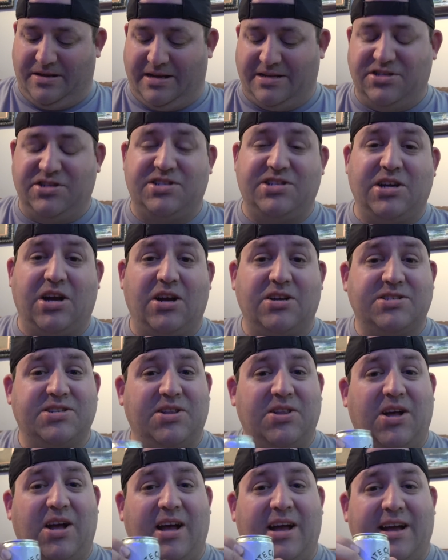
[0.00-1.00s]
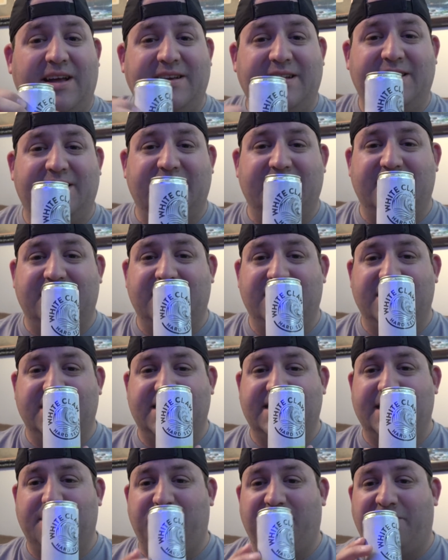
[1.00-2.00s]
just talked a lot. I need a
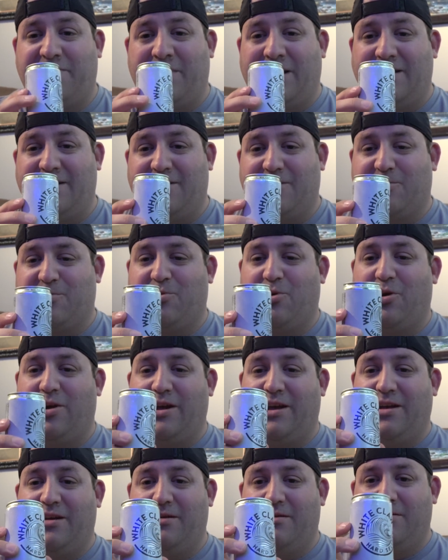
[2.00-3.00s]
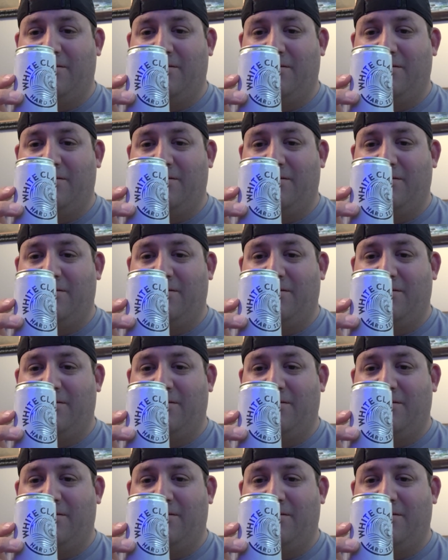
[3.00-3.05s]
sip of my LaCroix.